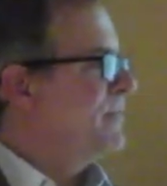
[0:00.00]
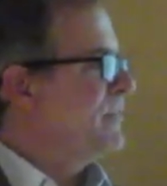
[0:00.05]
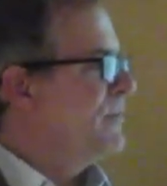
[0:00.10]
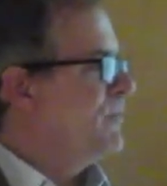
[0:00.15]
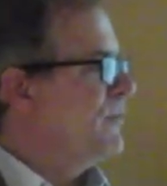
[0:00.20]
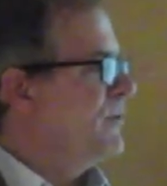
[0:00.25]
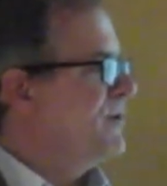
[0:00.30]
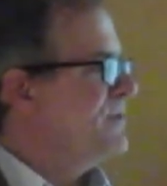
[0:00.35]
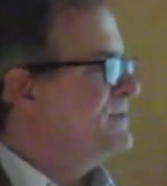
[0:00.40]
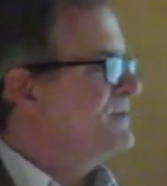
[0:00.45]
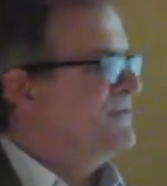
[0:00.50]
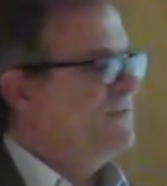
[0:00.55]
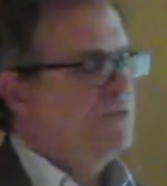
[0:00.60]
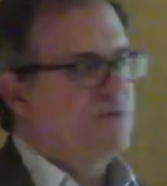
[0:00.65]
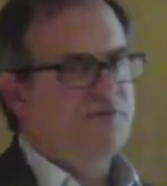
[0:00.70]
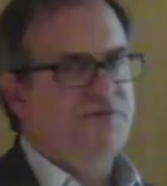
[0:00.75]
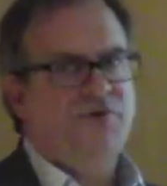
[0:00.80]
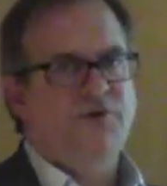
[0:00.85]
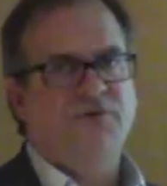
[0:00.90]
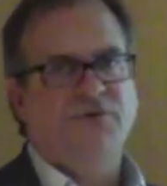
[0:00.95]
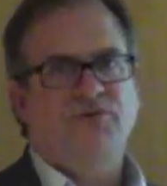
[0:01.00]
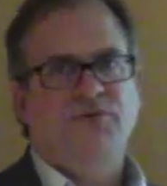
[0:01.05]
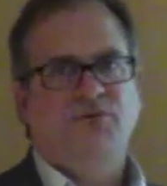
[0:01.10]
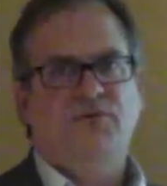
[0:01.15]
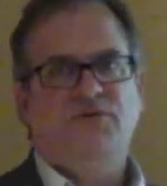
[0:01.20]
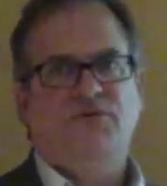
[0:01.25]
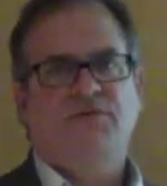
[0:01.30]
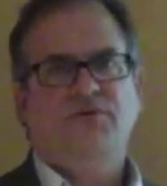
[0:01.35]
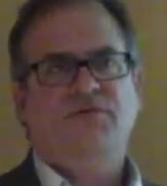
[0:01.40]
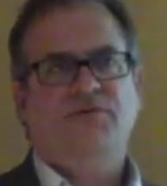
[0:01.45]
Um, whereas if you're
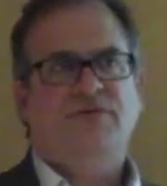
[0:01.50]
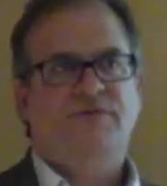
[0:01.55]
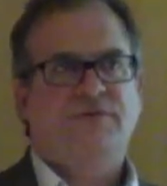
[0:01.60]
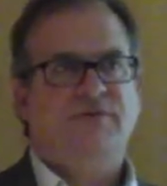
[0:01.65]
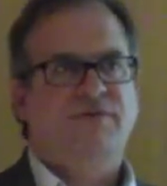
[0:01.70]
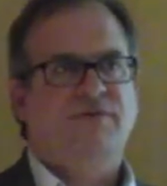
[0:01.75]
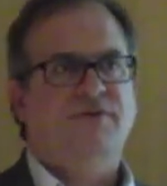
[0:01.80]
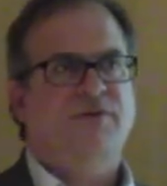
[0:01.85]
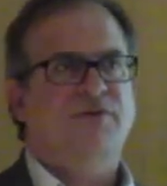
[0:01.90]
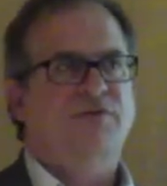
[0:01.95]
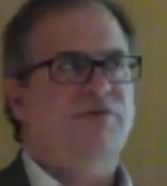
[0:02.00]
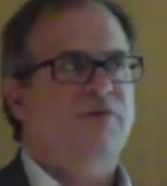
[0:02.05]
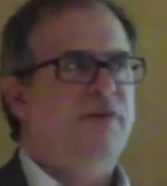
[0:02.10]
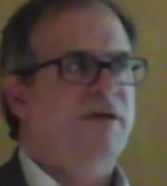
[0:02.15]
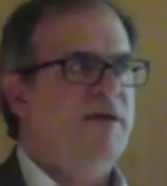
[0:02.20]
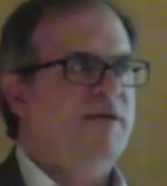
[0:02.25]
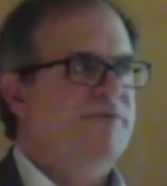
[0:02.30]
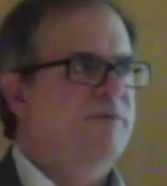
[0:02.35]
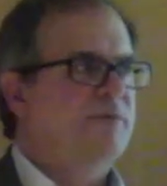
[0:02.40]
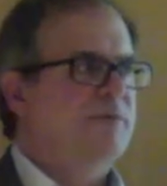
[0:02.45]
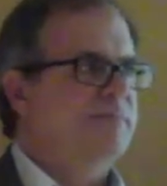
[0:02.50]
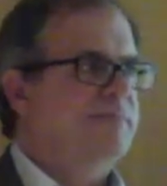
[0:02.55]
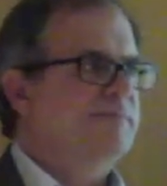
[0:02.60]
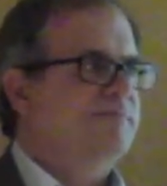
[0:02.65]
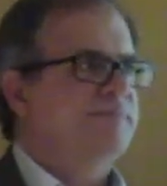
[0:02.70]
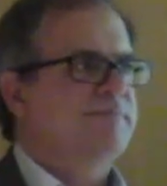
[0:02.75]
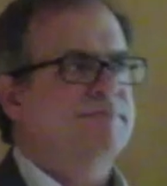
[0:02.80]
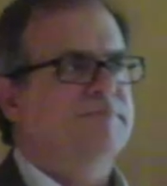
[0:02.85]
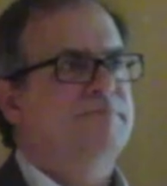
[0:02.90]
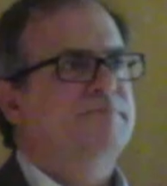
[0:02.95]
farther north, you know, they
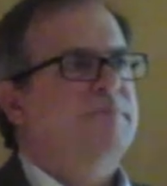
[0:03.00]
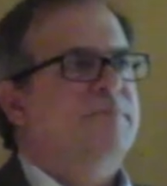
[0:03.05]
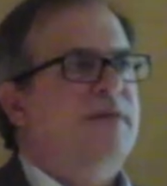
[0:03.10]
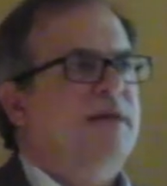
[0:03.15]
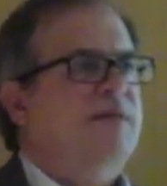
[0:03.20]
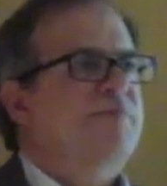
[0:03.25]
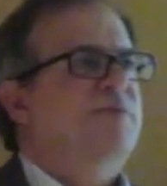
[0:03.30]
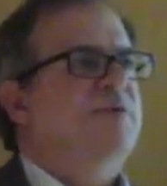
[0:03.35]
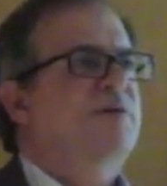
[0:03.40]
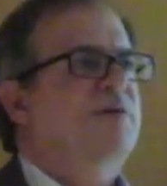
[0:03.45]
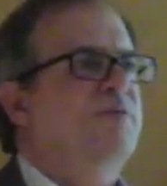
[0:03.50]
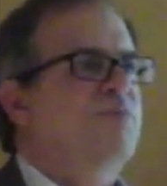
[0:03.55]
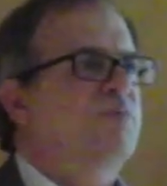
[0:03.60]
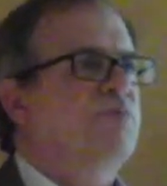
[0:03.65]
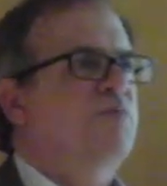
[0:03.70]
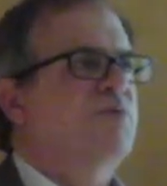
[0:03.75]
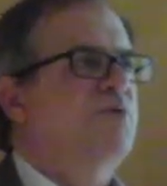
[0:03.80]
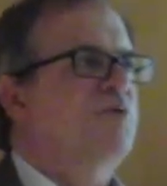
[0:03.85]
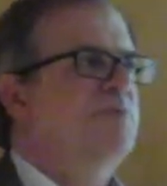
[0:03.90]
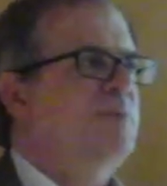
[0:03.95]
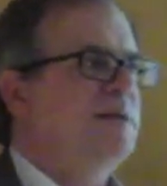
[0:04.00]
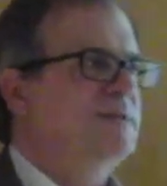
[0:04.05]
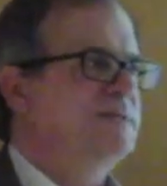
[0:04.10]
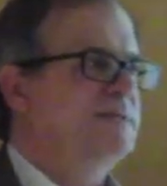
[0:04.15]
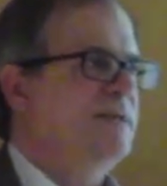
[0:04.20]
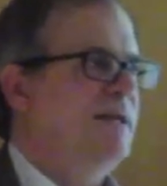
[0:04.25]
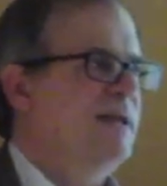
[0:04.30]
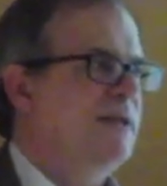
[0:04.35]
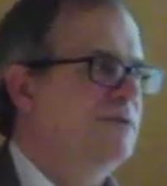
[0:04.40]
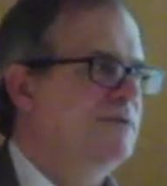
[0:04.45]
have a, every other
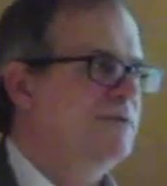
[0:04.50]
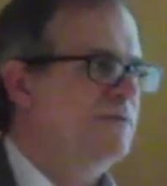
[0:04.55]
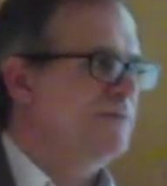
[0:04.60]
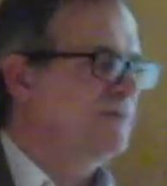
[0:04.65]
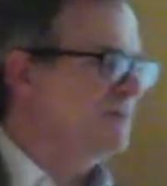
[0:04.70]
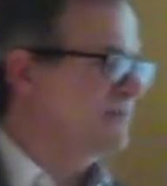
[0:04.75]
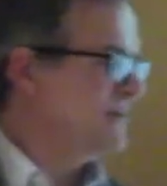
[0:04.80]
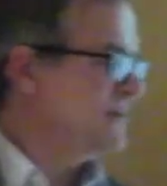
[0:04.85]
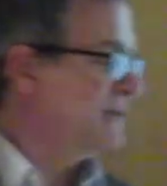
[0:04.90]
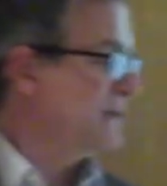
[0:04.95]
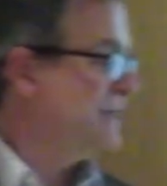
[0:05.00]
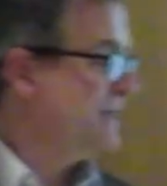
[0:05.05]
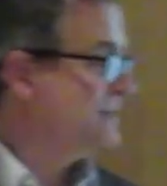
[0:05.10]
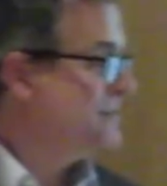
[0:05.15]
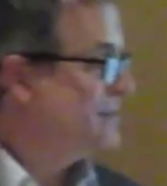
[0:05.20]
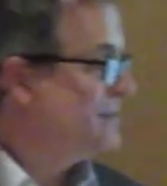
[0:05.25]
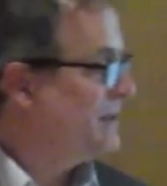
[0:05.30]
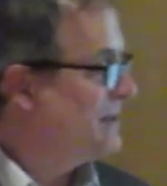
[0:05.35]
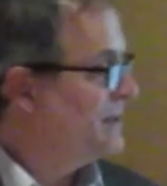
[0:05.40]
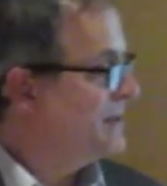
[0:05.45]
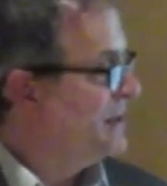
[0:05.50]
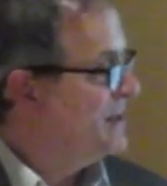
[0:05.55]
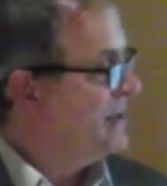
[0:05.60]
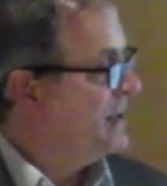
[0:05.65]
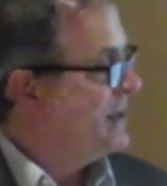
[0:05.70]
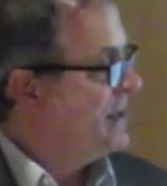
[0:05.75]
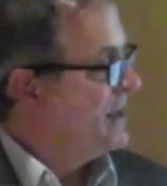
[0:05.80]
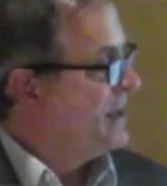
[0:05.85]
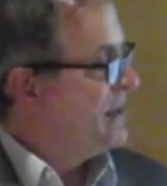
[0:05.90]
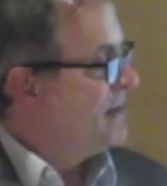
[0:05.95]
room has 10 tree ring dates
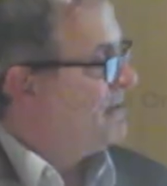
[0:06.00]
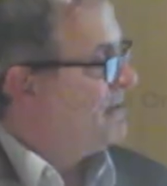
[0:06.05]
in it.